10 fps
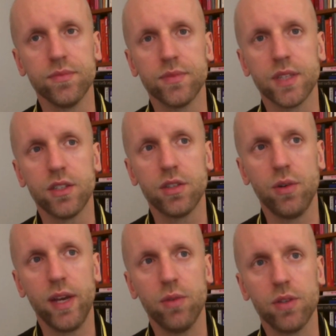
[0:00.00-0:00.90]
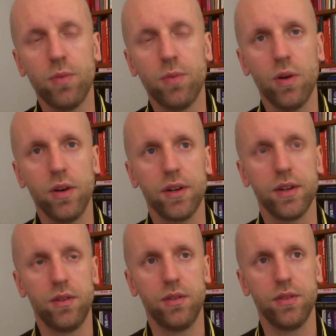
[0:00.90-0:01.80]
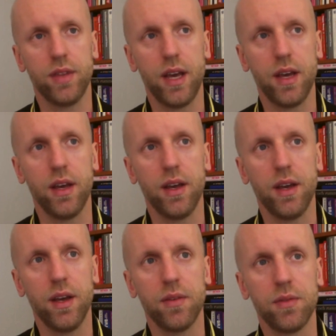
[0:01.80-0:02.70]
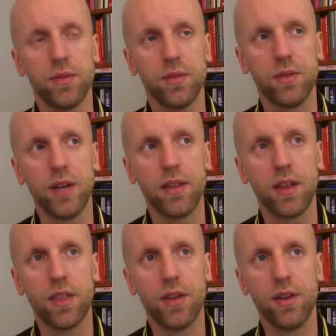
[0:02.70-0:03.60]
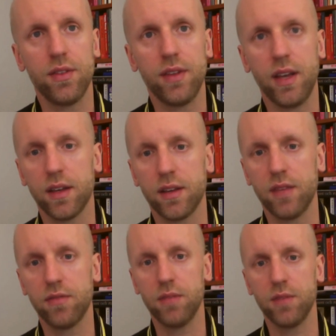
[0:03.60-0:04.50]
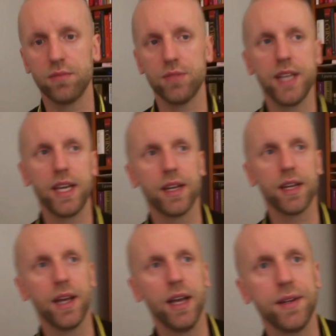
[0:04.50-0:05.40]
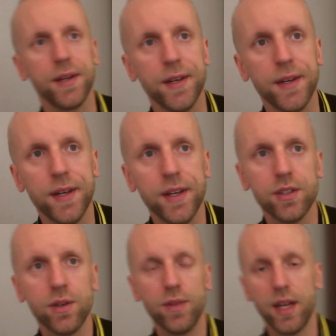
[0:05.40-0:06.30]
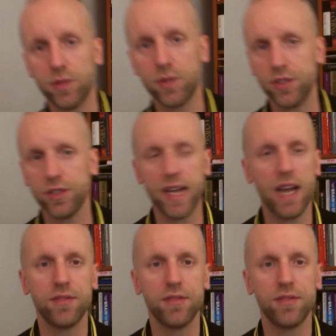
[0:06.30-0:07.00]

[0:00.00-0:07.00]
so he was born on the 1930, if I'm not mistaken, and so that was just after